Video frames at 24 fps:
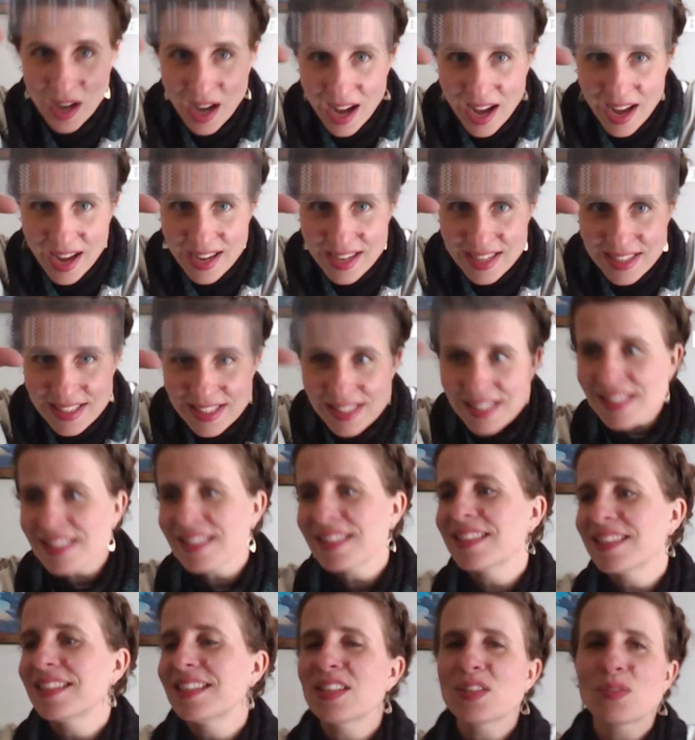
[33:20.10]
guys.
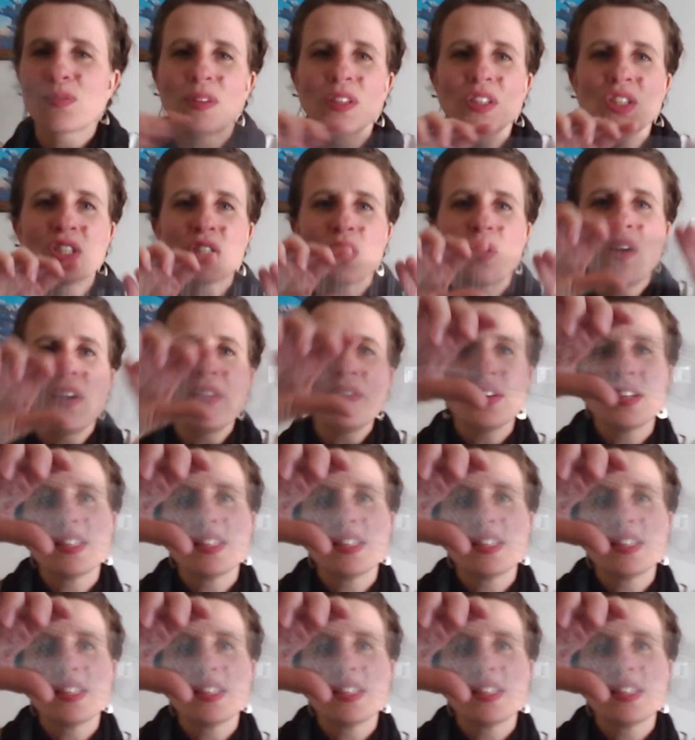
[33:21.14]
Doesn't really show off